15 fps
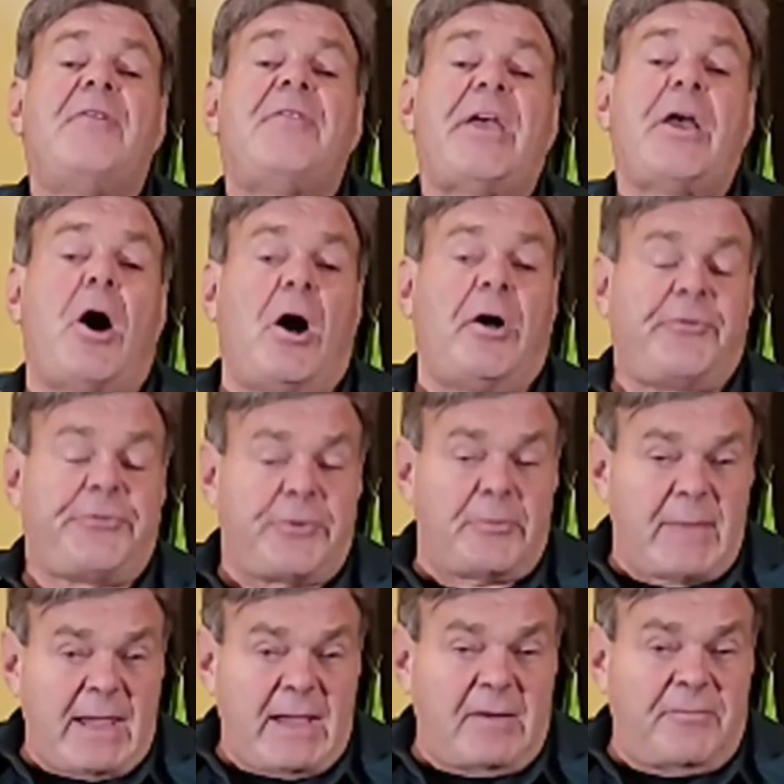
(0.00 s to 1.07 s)
they also
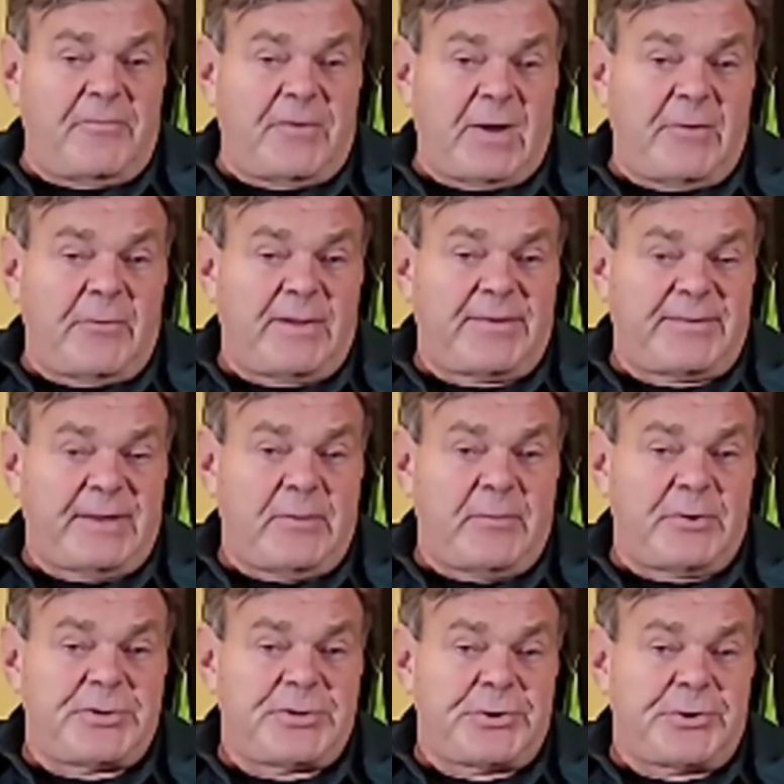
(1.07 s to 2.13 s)
make a fire
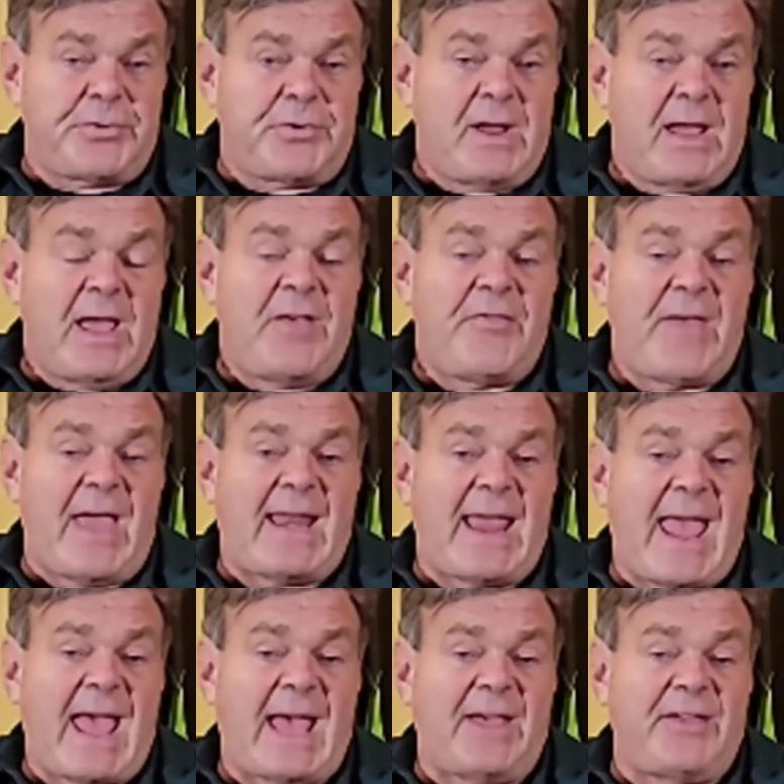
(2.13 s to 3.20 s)
extinguisher that
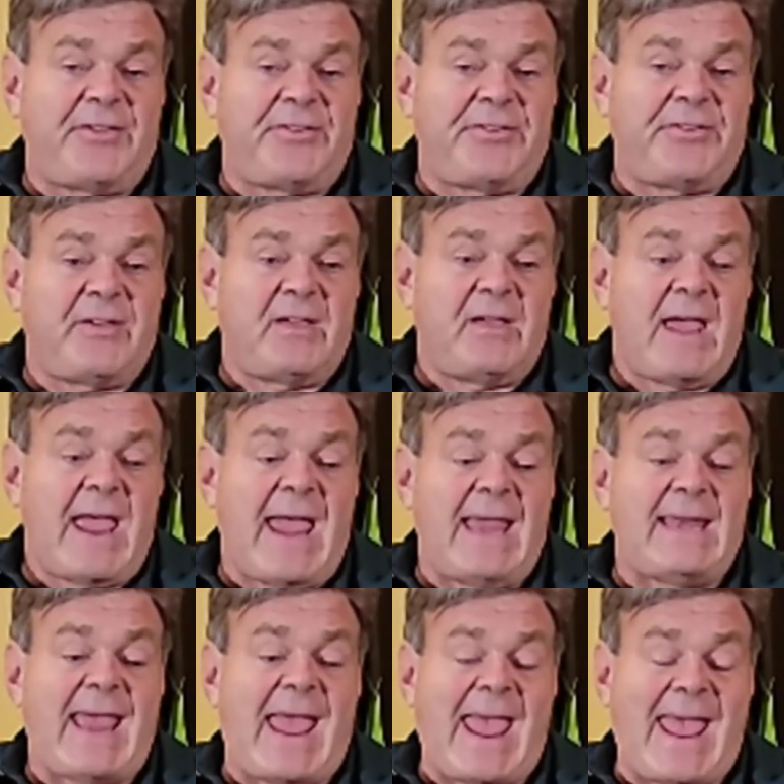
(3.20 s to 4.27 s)
has
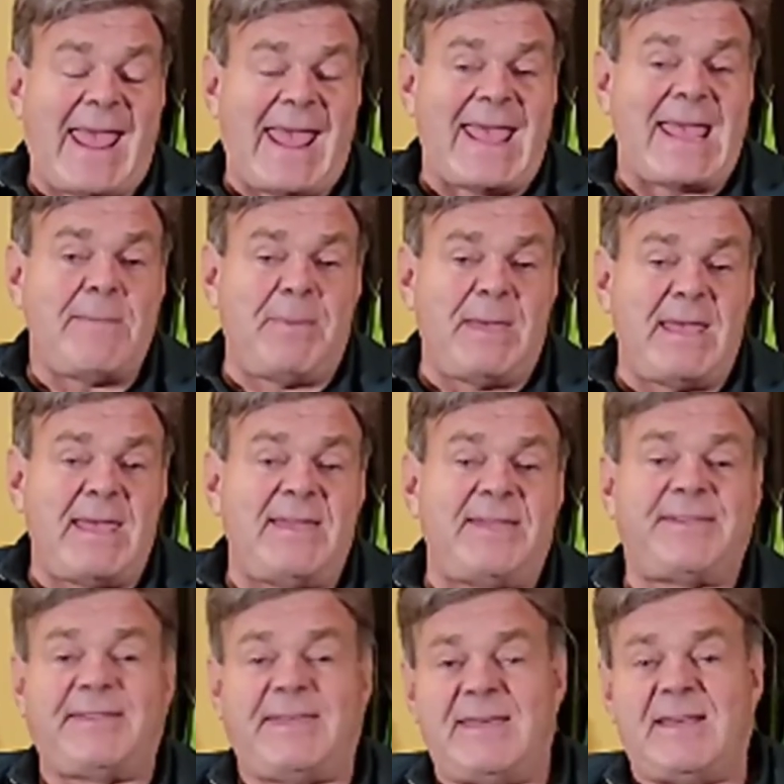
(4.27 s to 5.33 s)
an
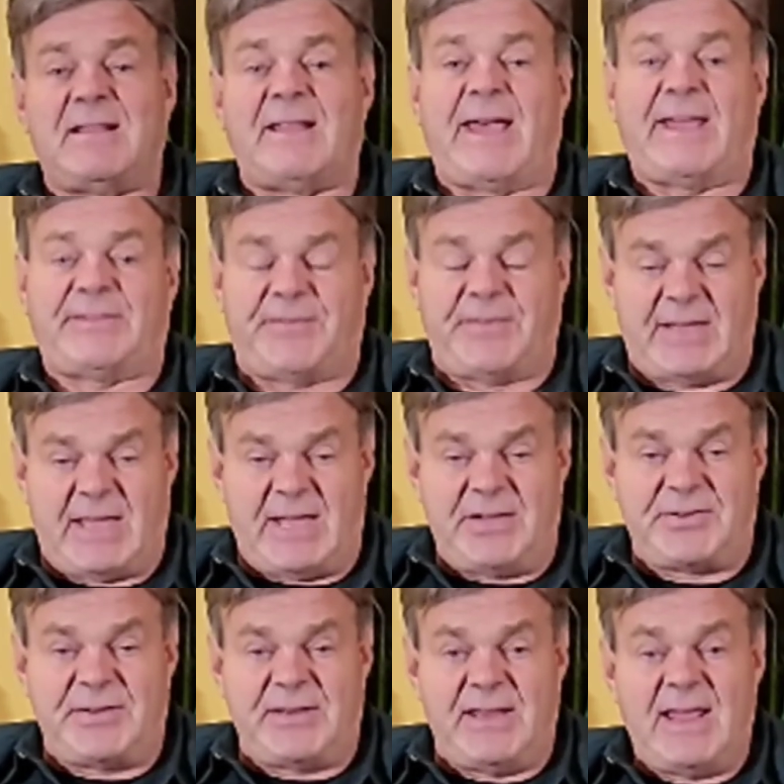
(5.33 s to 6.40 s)
ABC
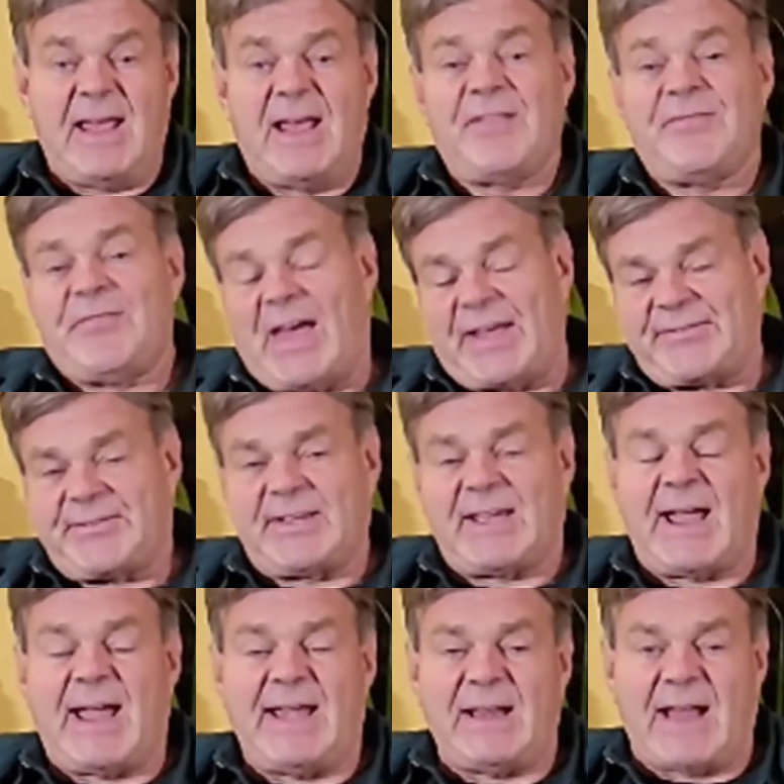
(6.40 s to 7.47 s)
classification. That's the
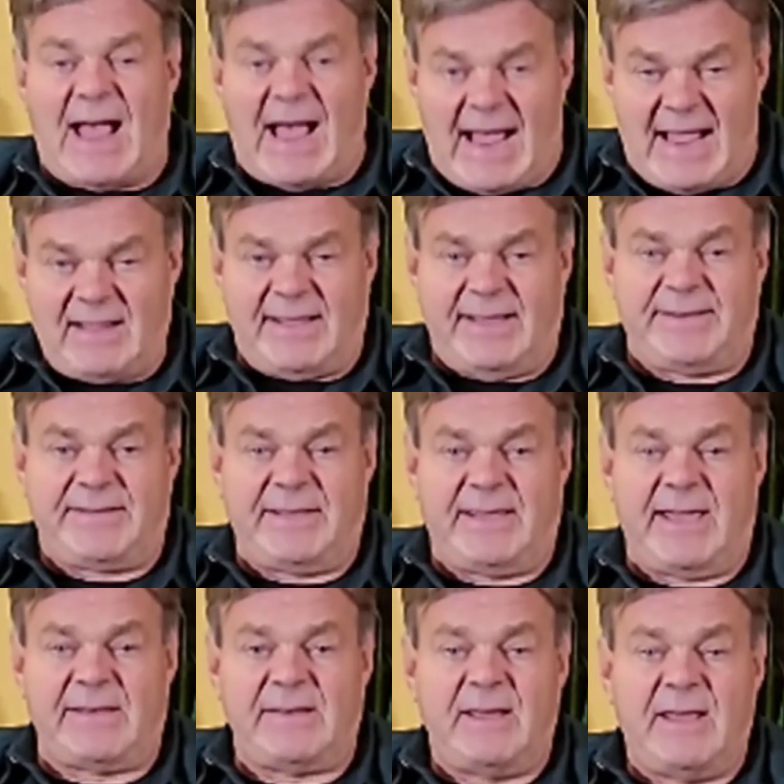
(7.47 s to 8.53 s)
kind I like to
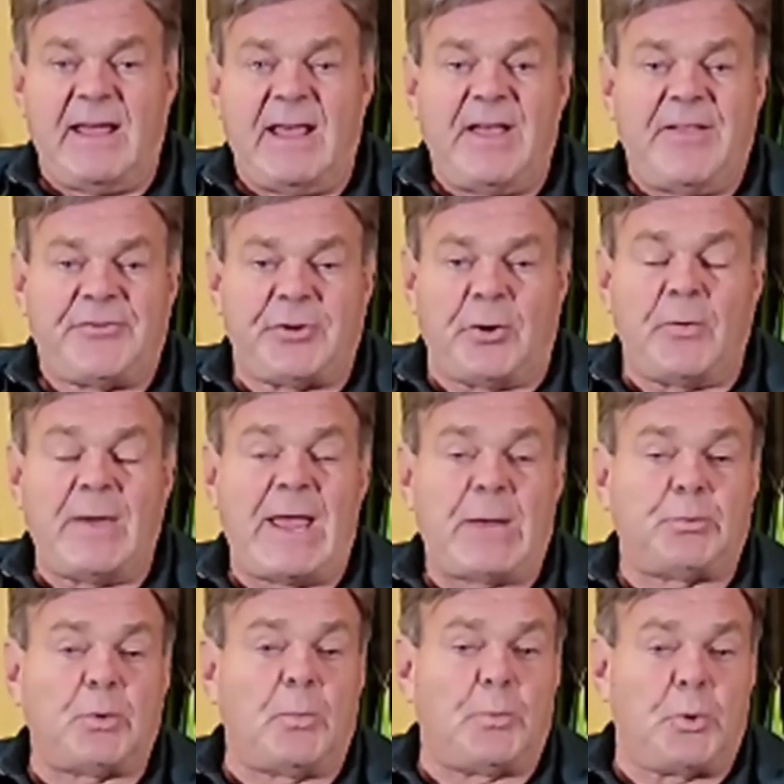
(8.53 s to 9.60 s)
get. So
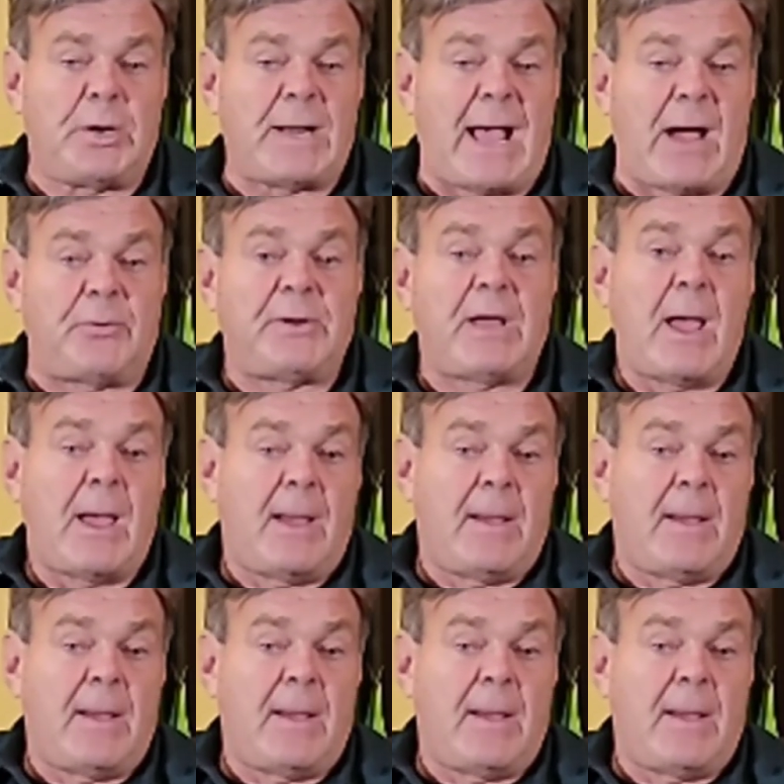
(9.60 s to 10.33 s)
it will put out